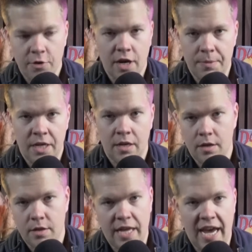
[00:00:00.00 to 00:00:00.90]
coming
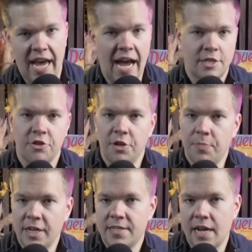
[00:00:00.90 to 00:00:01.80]
that actually
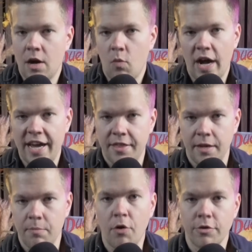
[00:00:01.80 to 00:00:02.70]
breaks down why I
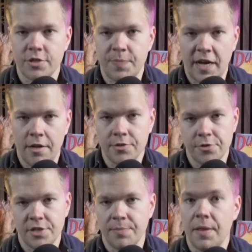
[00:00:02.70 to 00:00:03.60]
think modal spells
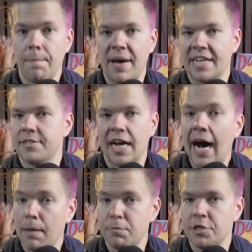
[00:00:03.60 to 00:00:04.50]
are some of the best
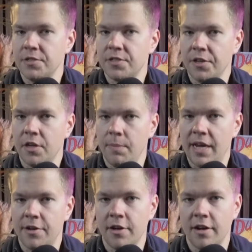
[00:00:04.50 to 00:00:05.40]
options in
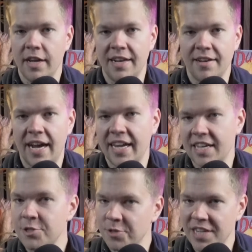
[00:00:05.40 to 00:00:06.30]
Commander, and I
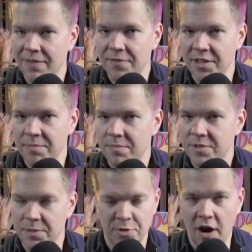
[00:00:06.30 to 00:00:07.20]
guess you'll just have to
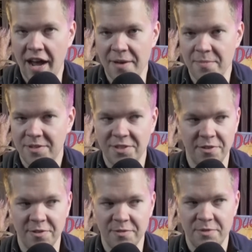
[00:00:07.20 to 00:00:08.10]
subscribe
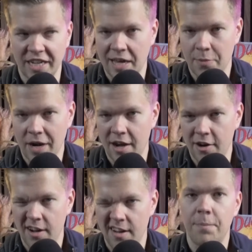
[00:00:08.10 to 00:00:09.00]
to check that one
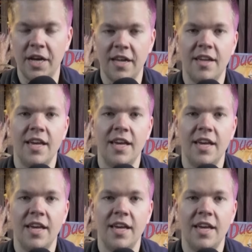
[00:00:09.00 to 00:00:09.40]
out. But